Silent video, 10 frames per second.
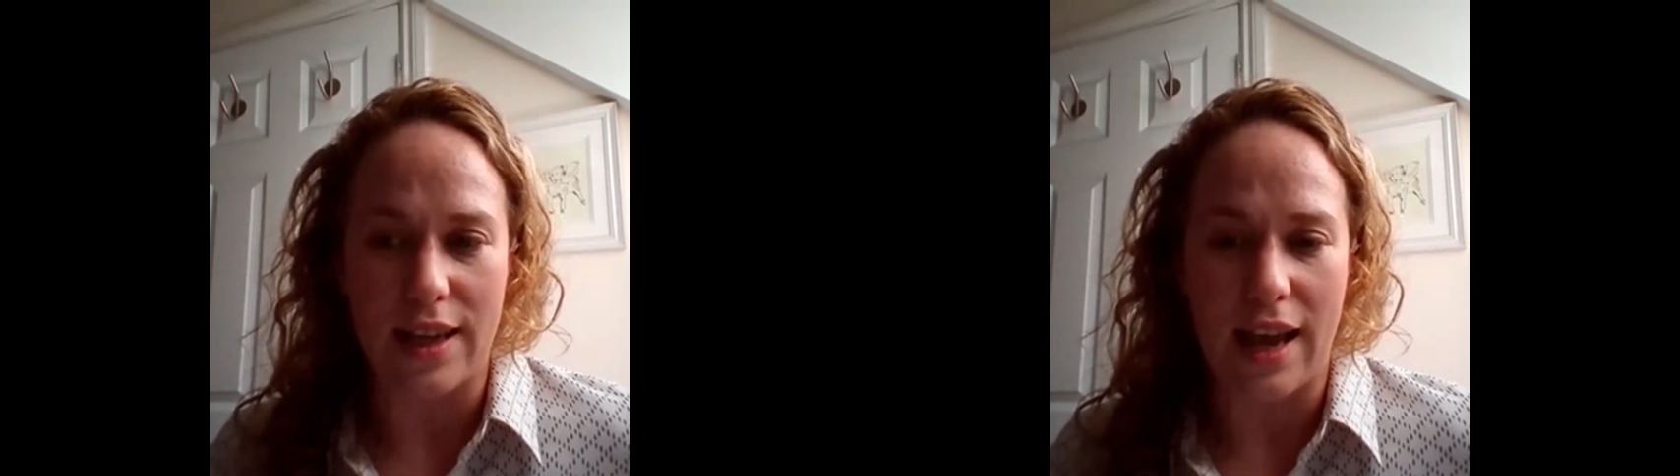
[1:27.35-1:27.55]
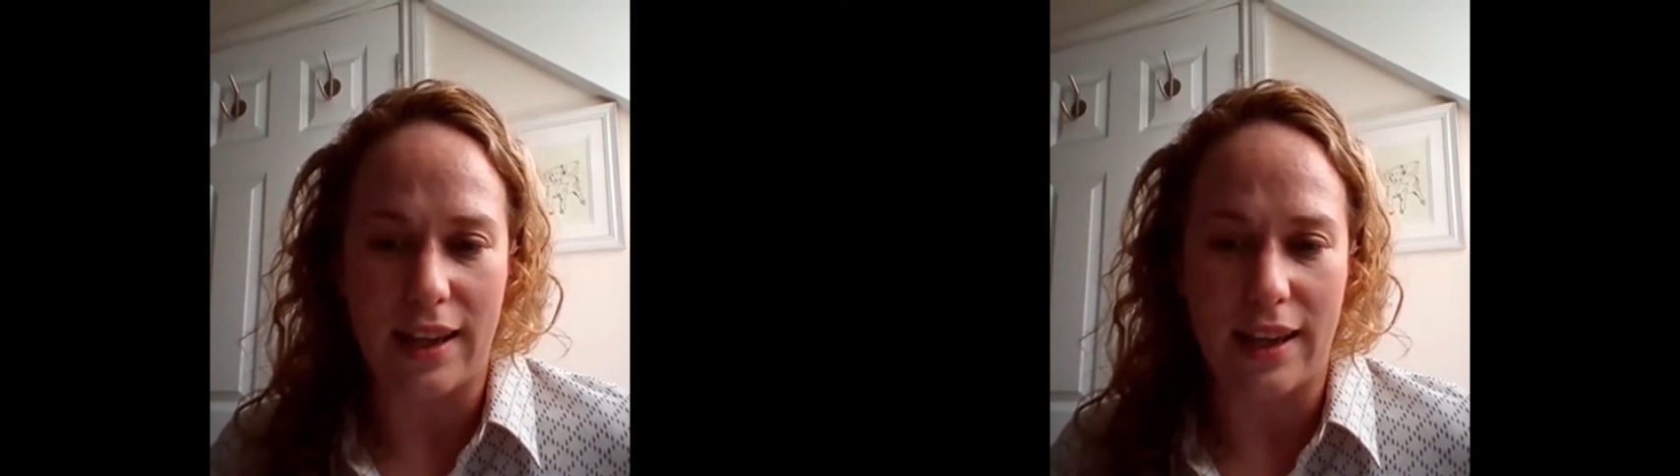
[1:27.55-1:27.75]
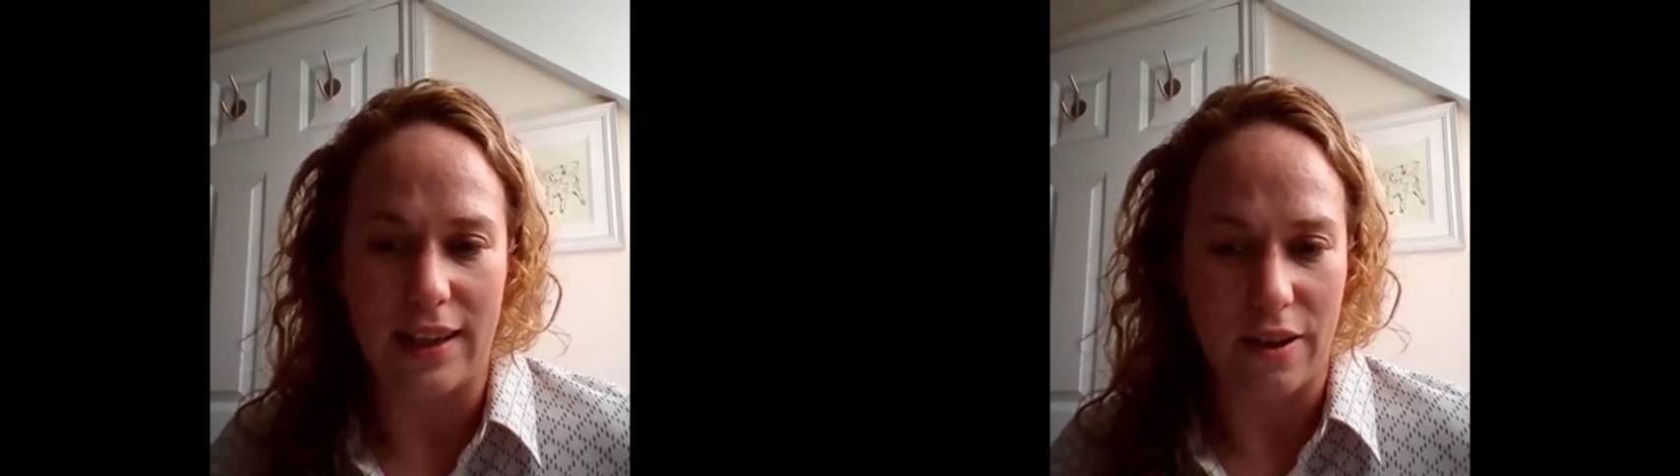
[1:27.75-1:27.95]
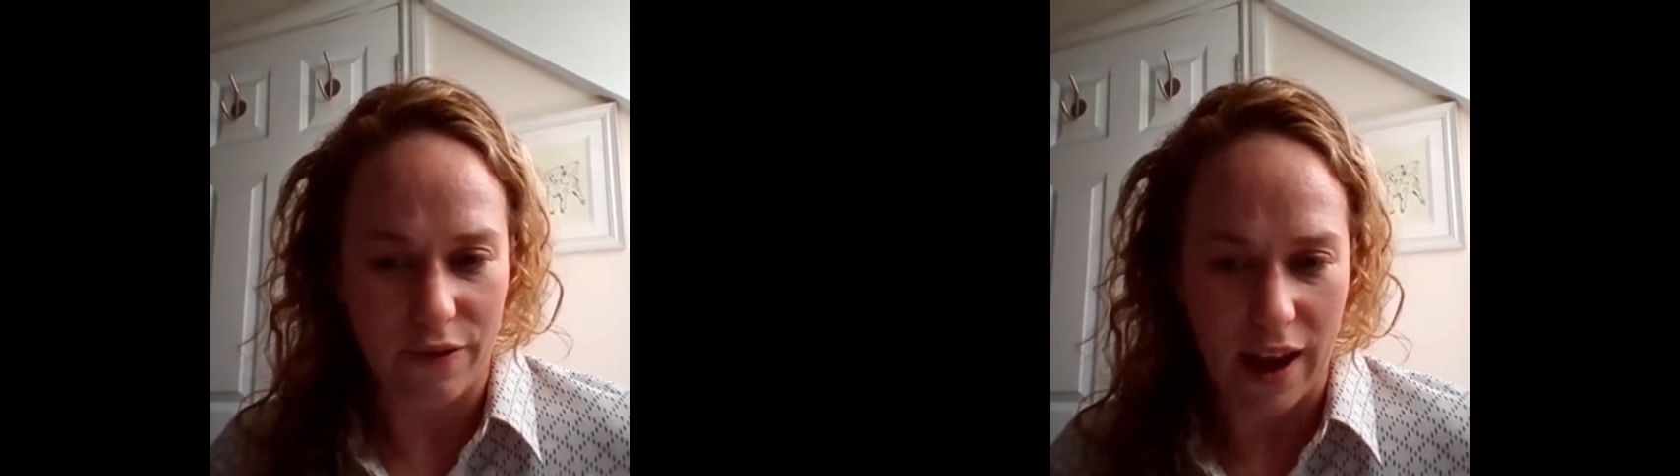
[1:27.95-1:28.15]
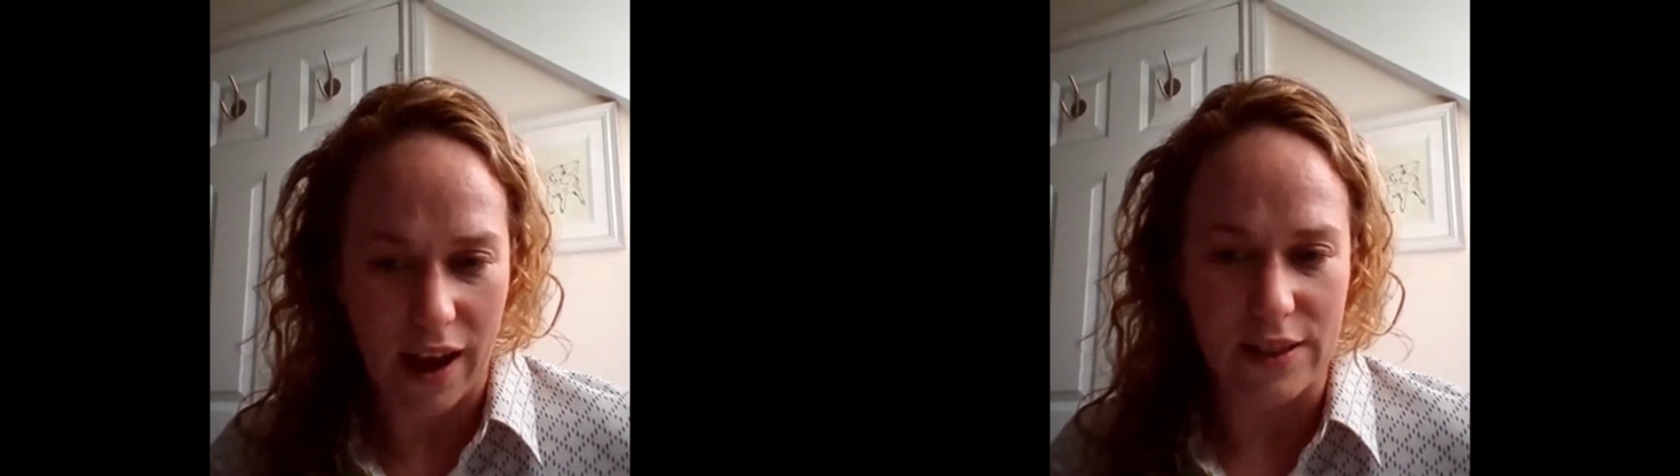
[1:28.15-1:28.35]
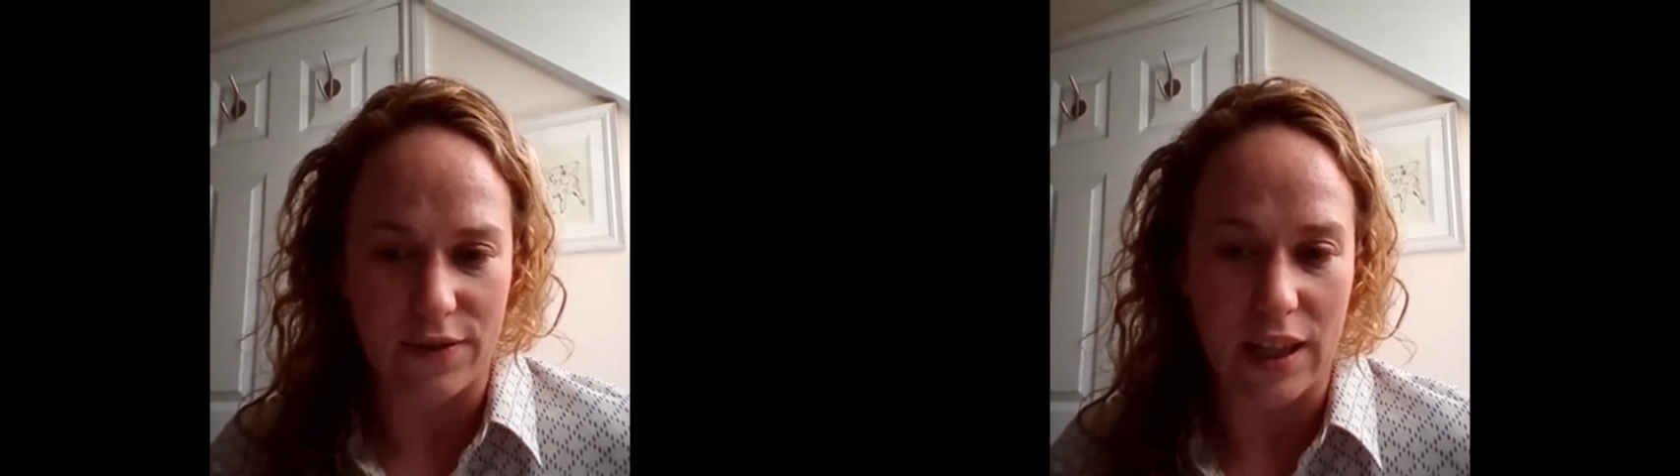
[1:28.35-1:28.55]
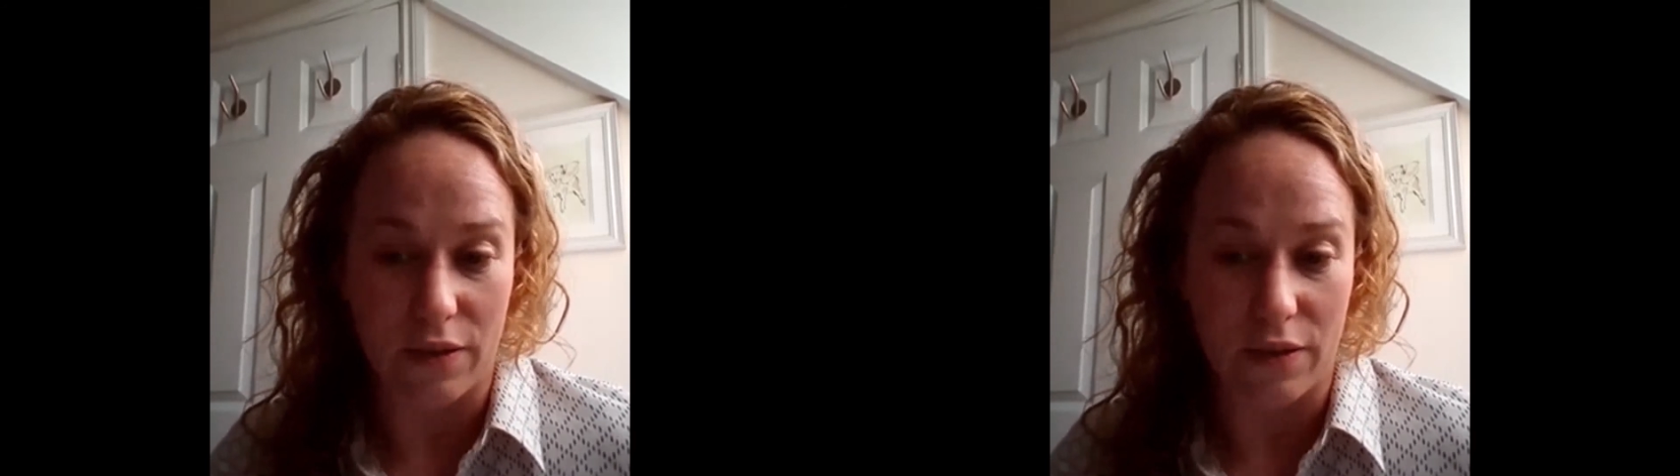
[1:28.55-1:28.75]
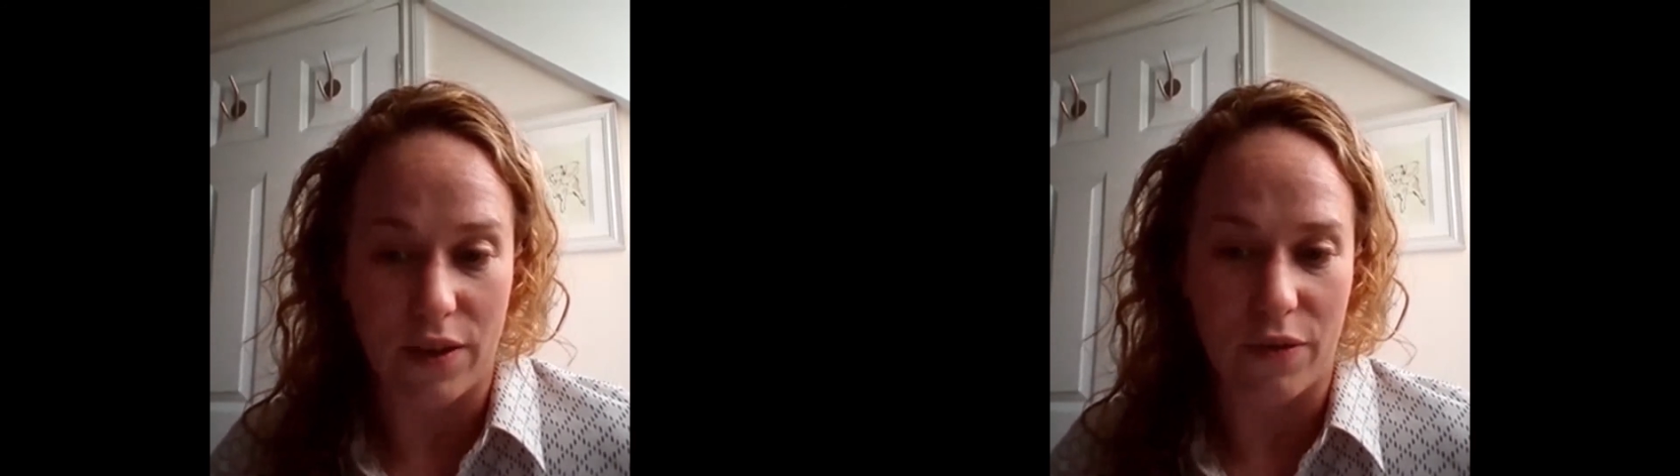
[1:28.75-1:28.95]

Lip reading: tackle it effectively